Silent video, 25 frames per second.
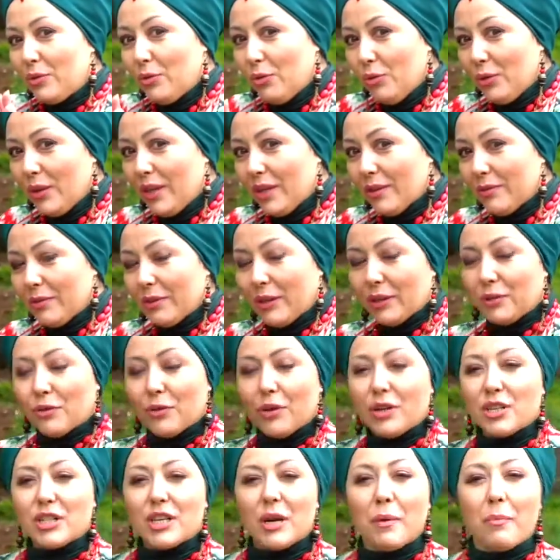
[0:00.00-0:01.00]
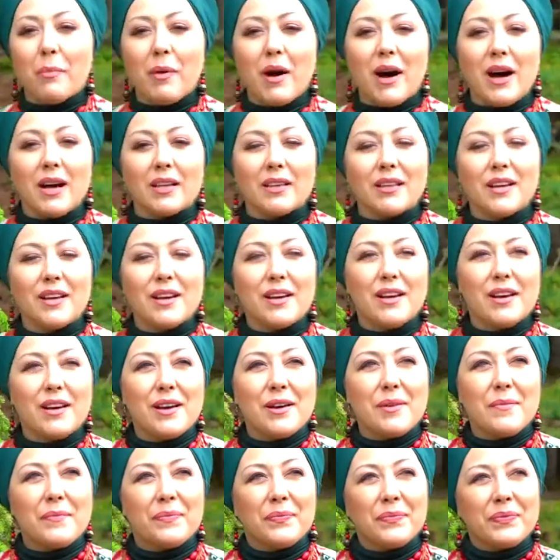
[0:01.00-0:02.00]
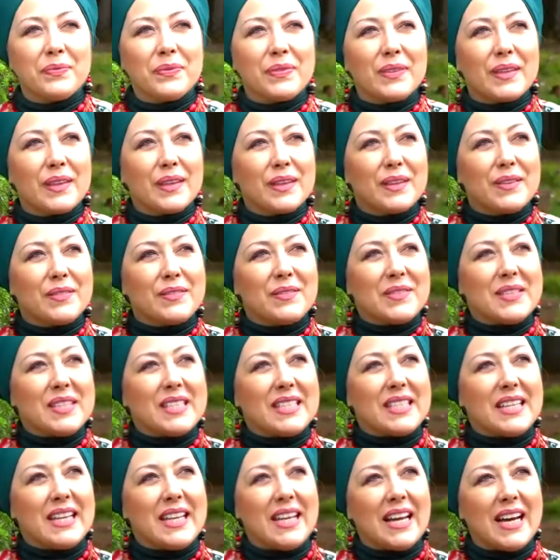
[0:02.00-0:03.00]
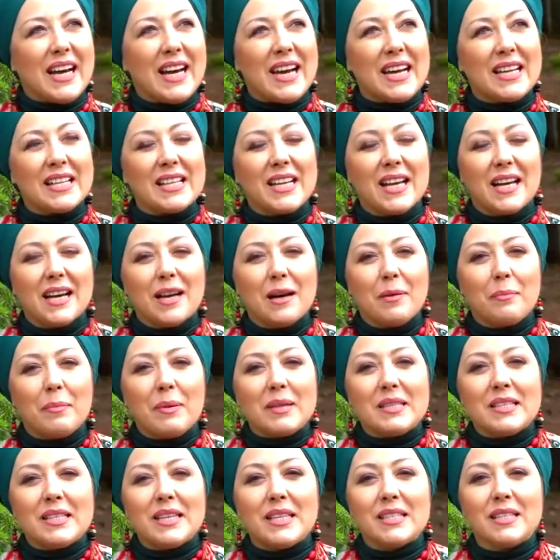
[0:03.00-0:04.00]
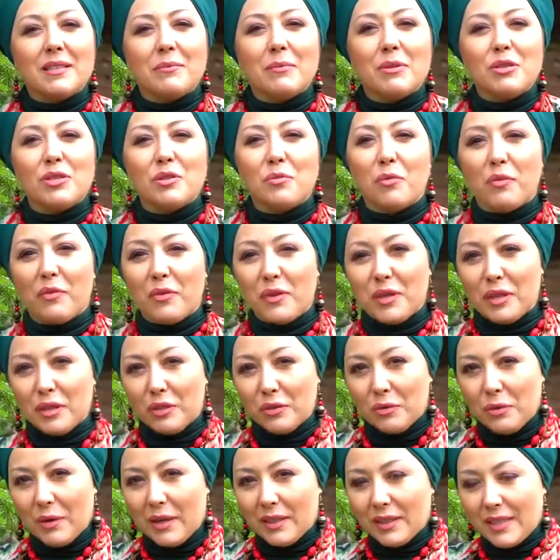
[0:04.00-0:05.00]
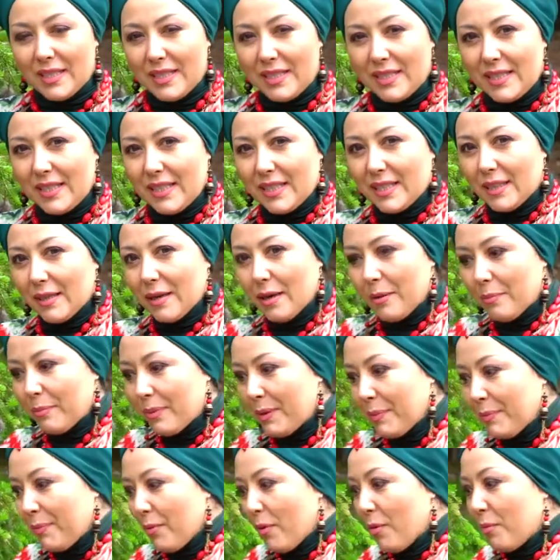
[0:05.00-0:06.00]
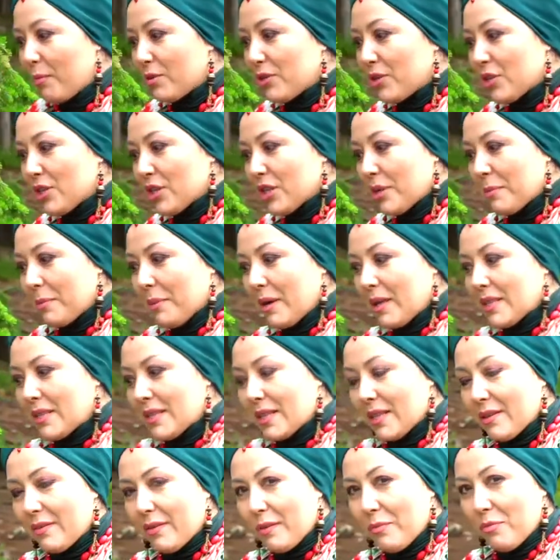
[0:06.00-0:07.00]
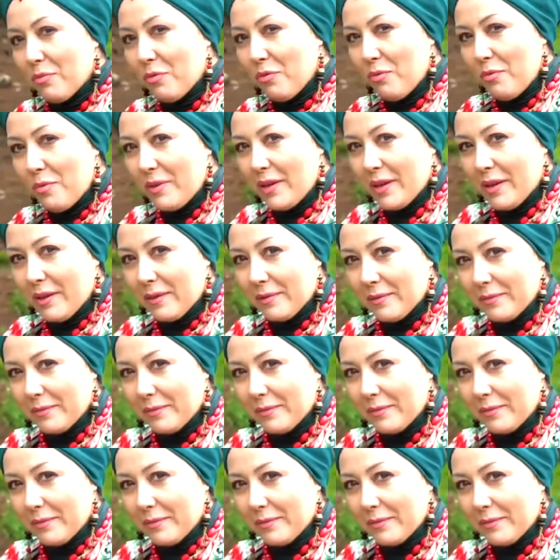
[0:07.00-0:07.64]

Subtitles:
embedded by a shaman through a special ritual of power with the help of a shamanic drum.